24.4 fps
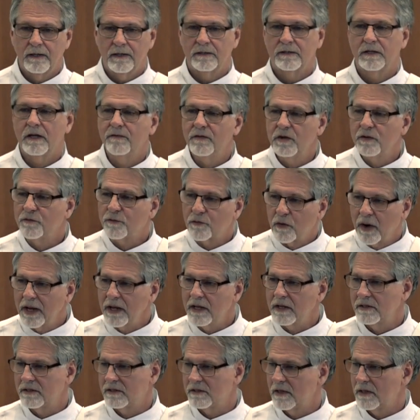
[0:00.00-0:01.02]
It's given
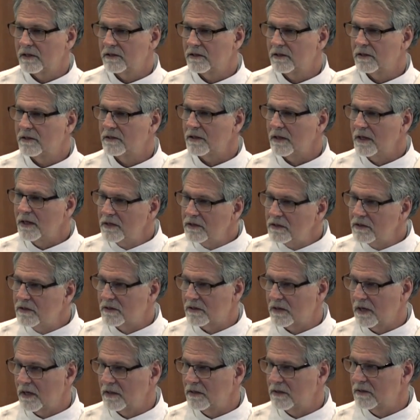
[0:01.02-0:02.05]
frankincense, it's
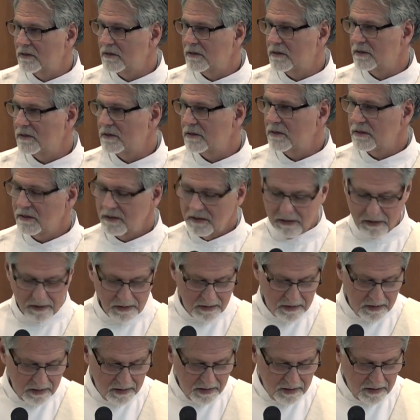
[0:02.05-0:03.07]
incense
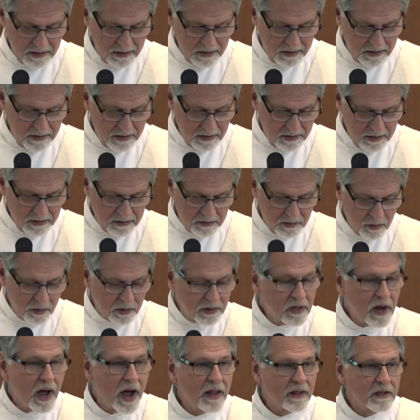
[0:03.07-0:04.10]
to
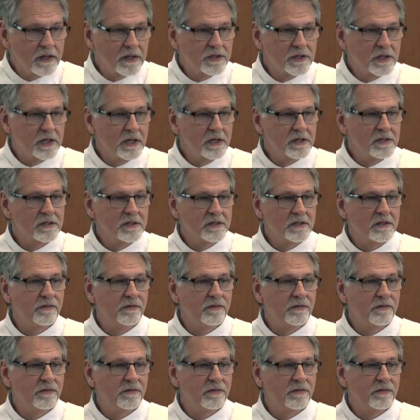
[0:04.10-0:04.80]
acknowledge his